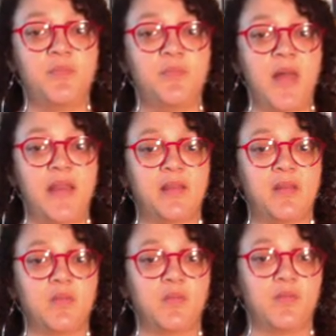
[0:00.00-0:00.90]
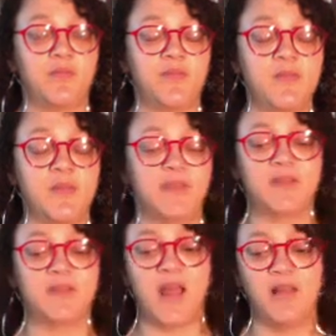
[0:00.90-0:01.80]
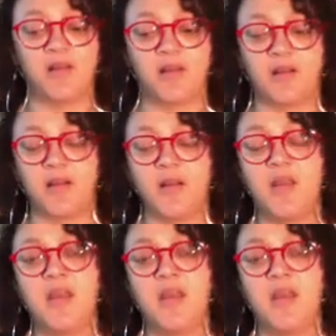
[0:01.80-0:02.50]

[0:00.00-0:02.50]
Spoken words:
Black female scholar,